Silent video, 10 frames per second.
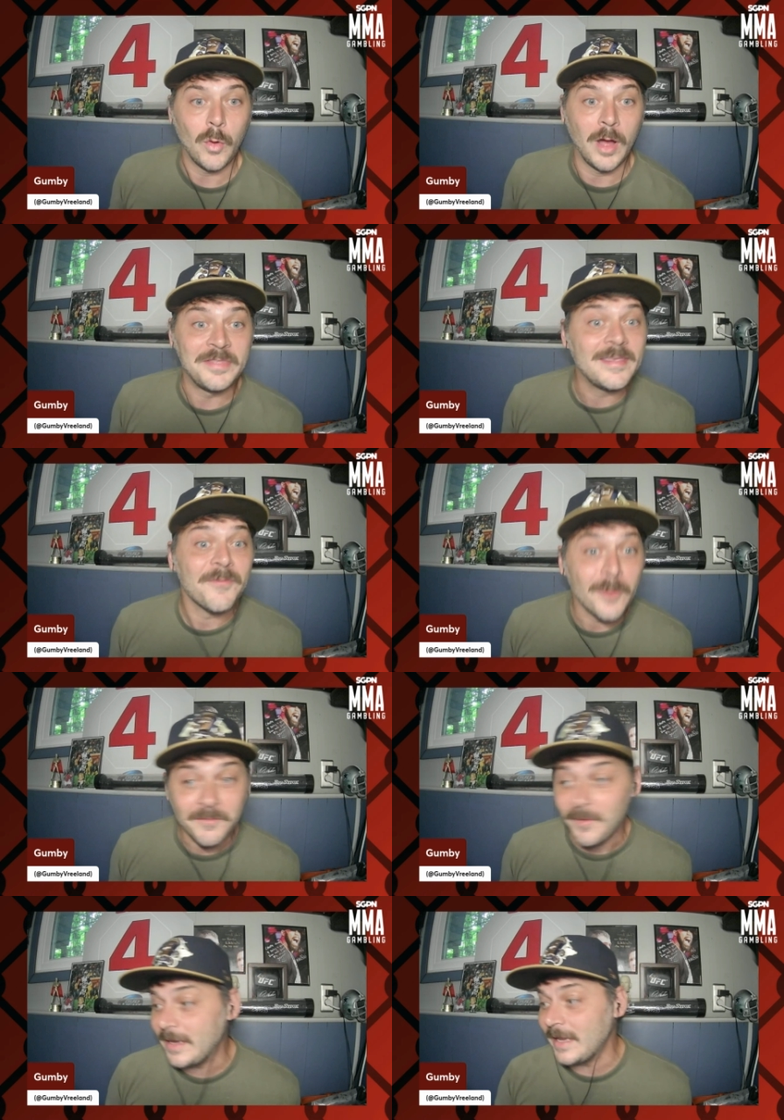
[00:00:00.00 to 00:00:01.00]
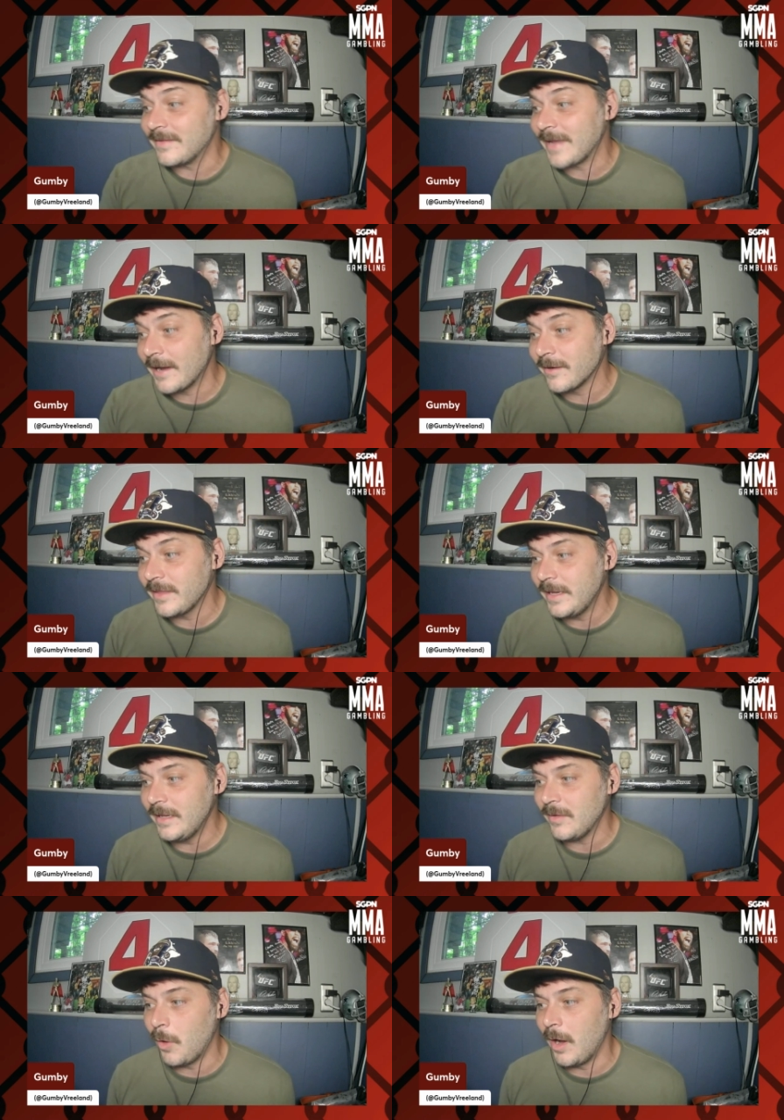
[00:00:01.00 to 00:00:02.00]
a different fight
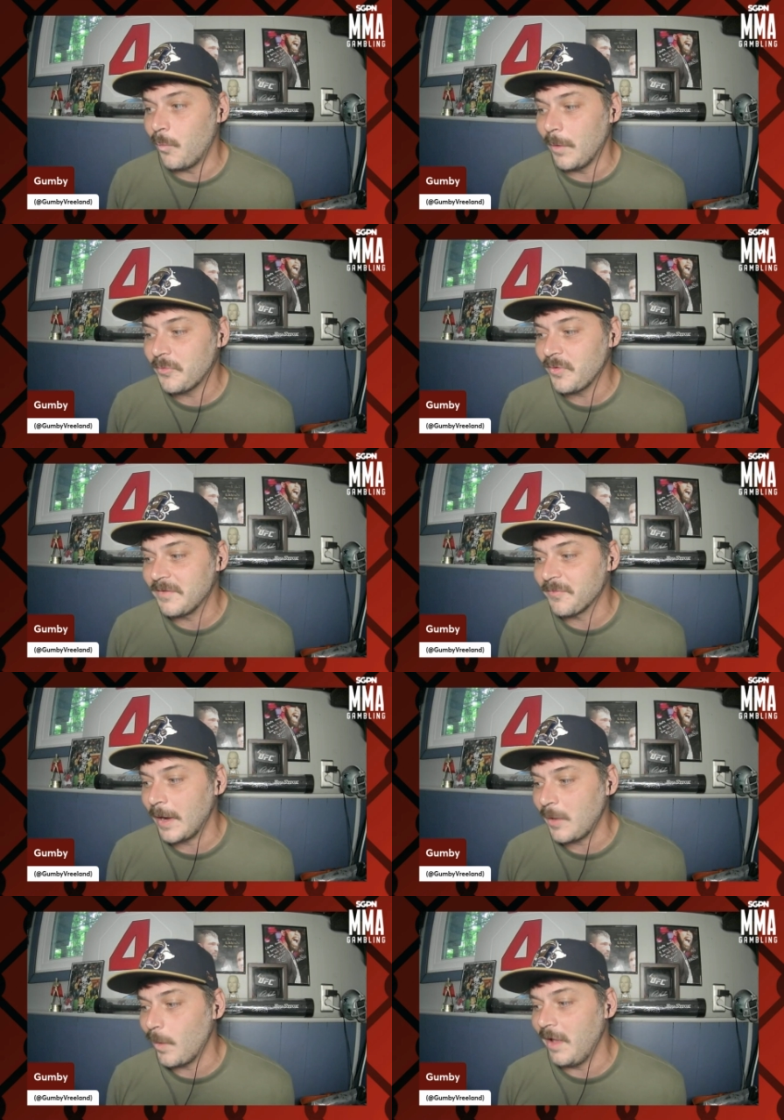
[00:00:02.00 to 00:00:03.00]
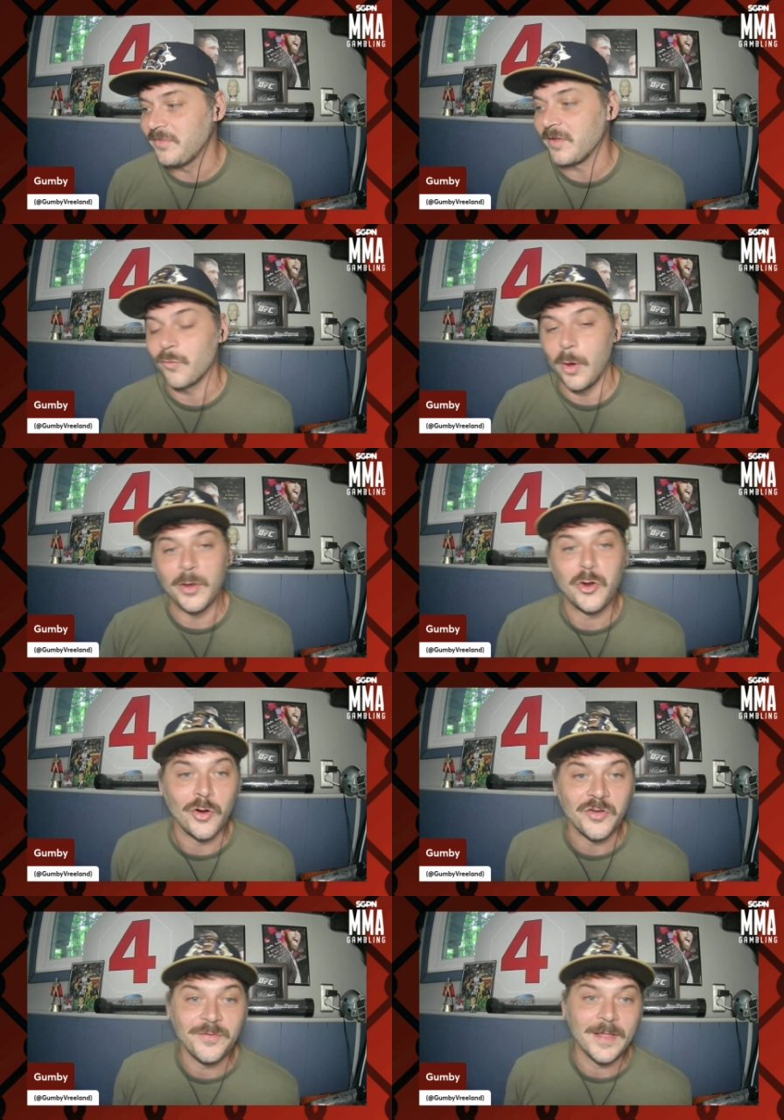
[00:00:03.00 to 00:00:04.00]
entirely, uh, one between Frank Wells and Roma
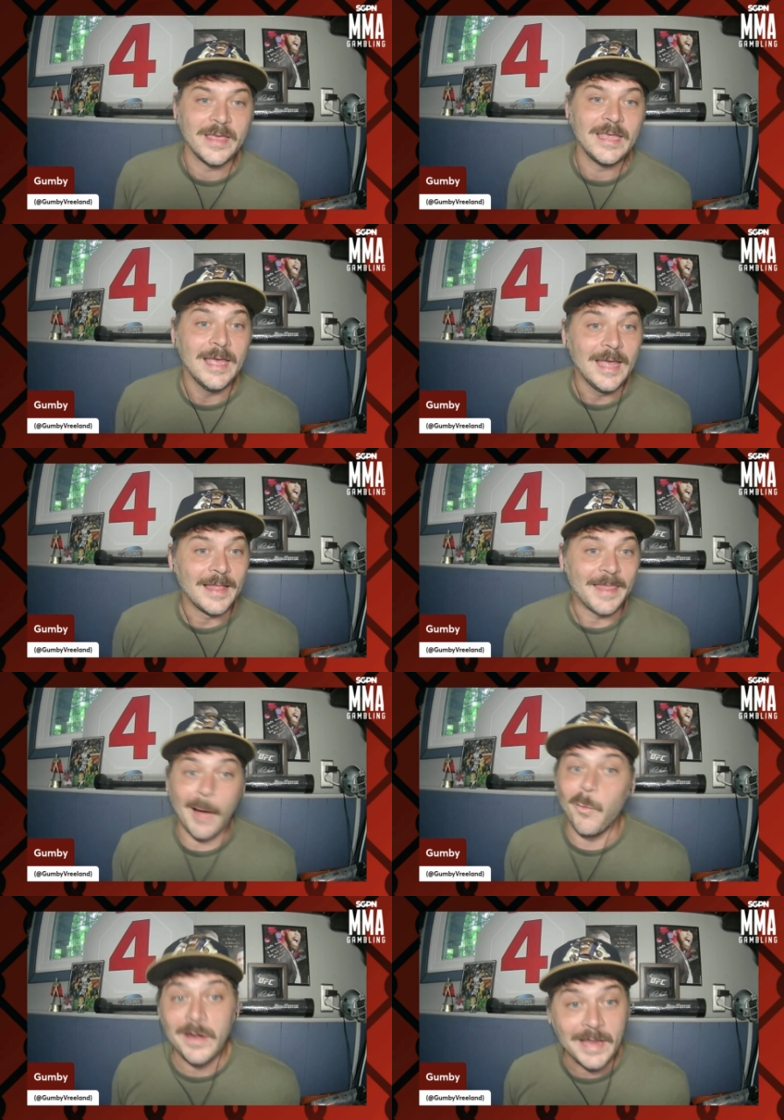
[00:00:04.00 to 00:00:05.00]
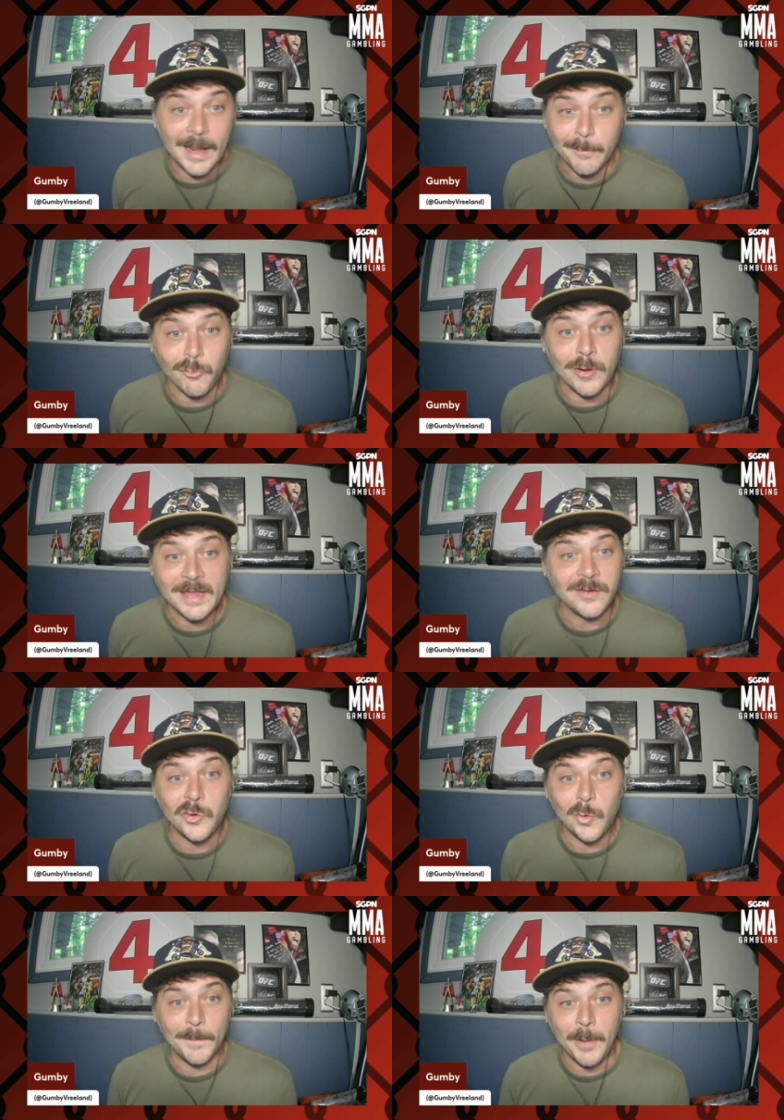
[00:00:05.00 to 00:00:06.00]
Kurashvili. That one got a brand
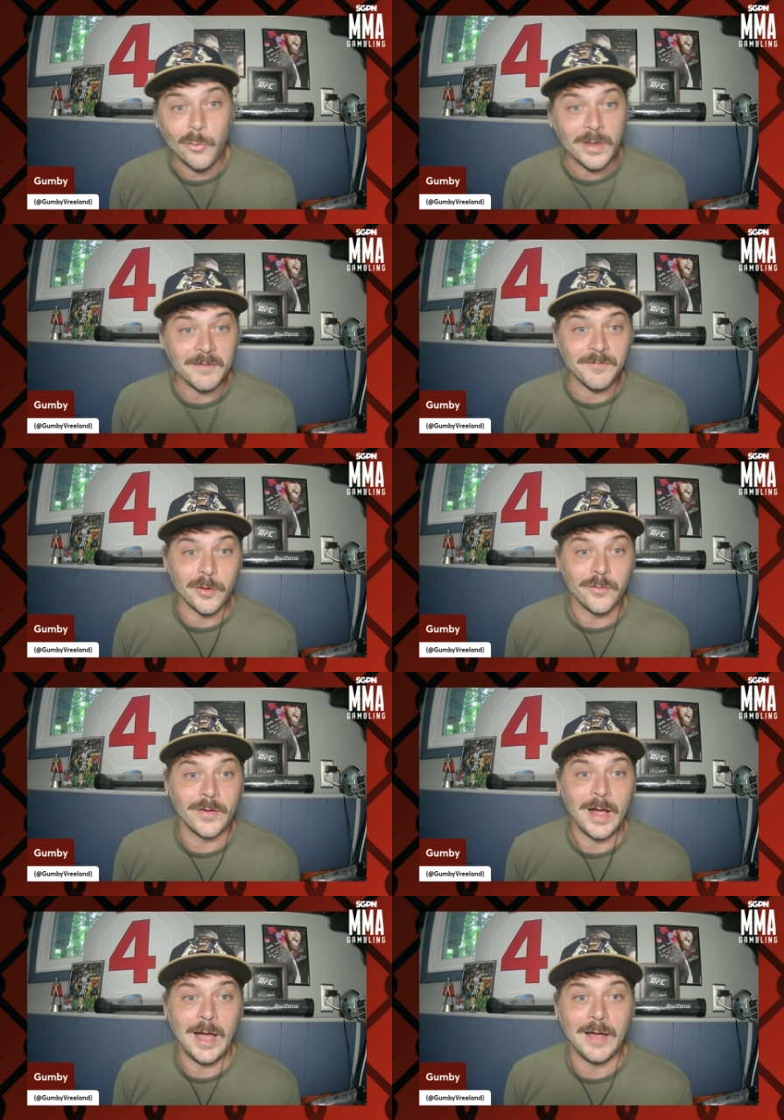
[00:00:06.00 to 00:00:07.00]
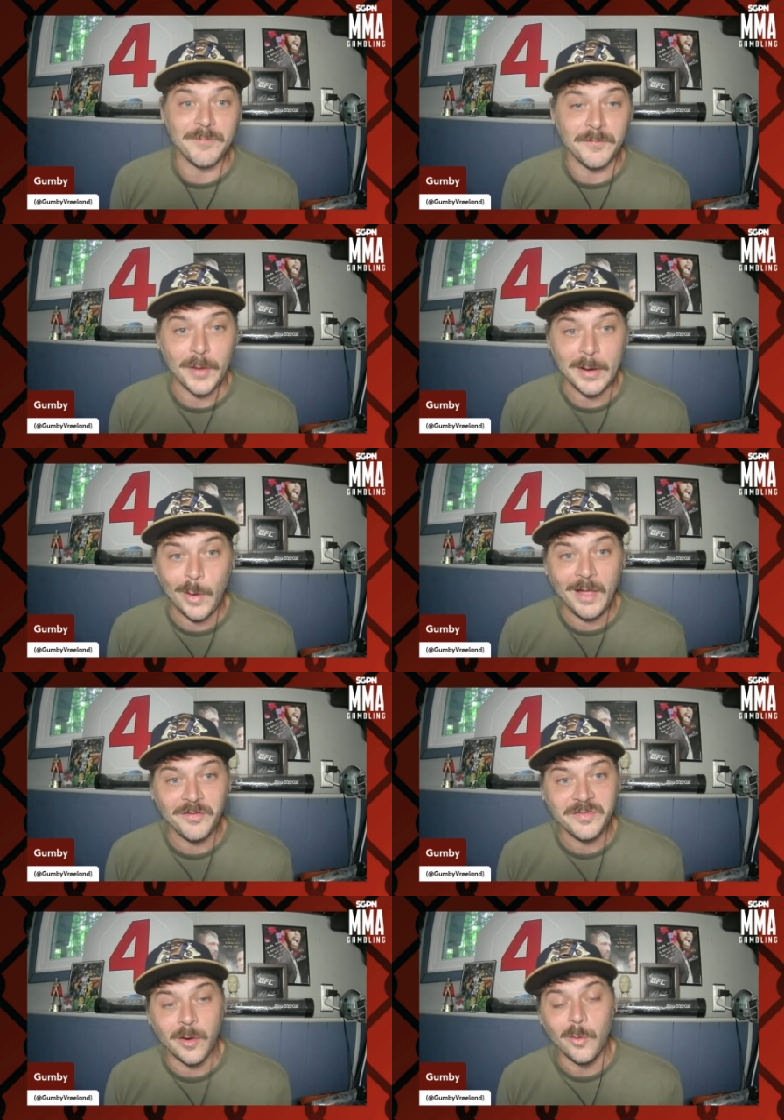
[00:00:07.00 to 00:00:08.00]
new opponent for uh, for Frank
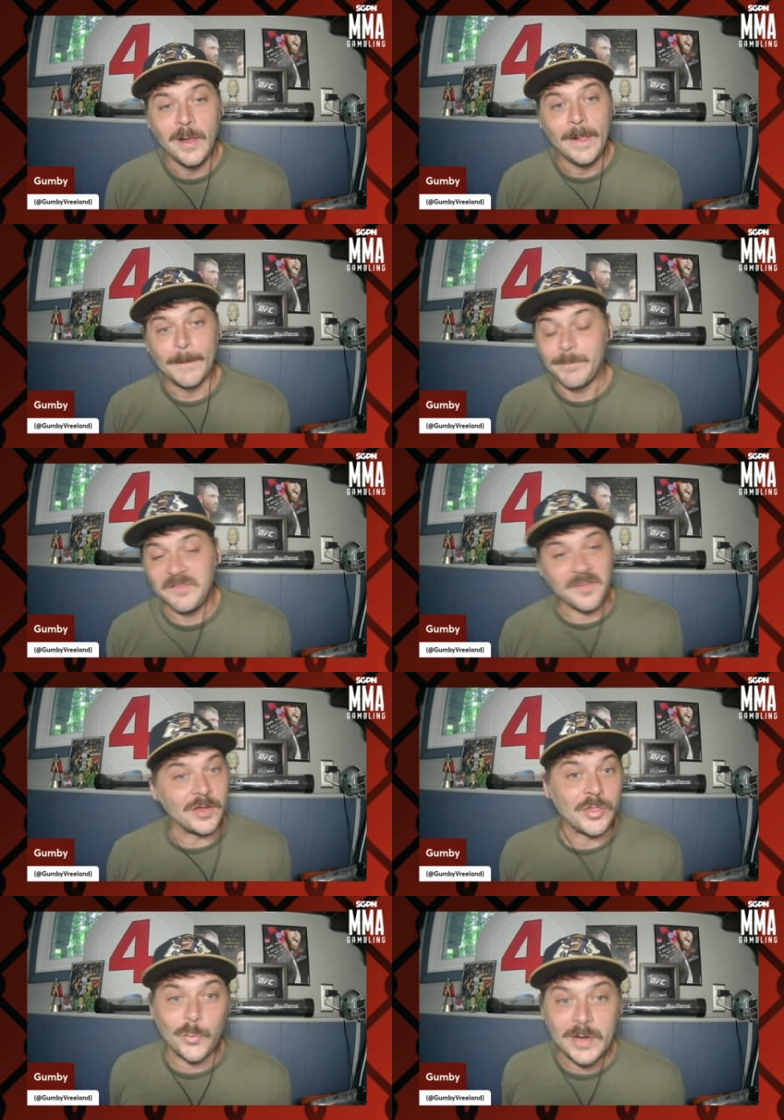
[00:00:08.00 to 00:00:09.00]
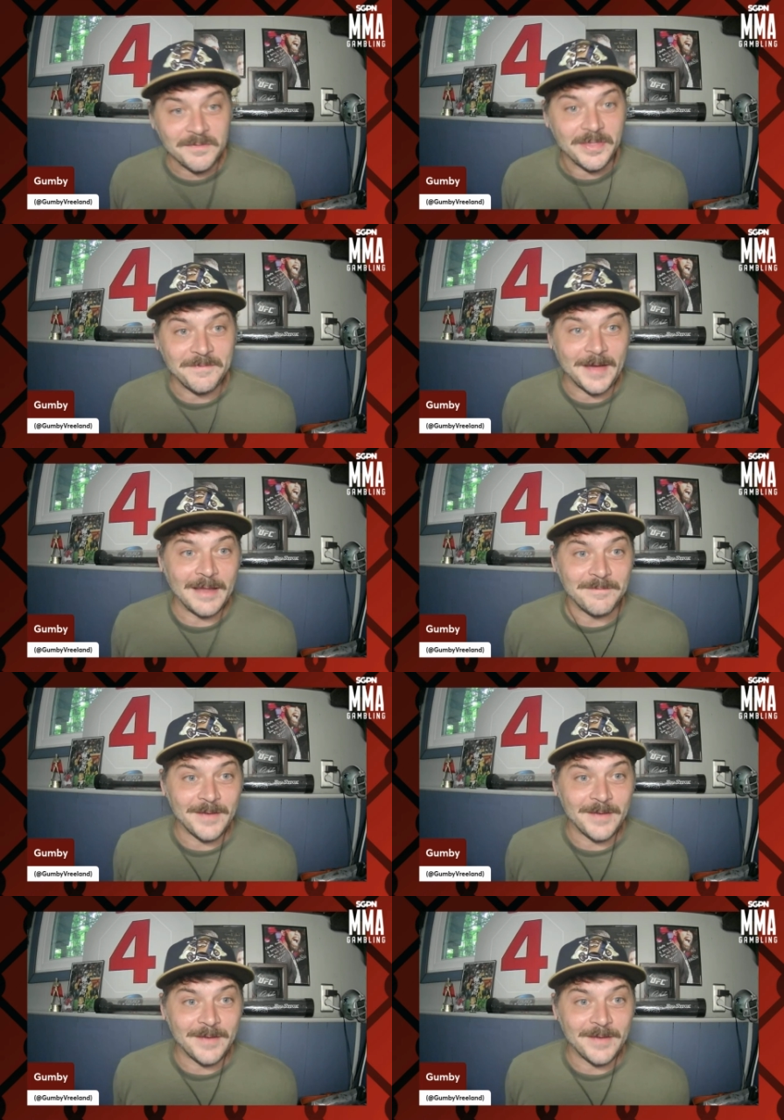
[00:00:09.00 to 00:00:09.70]
Wells. So basically, three of the five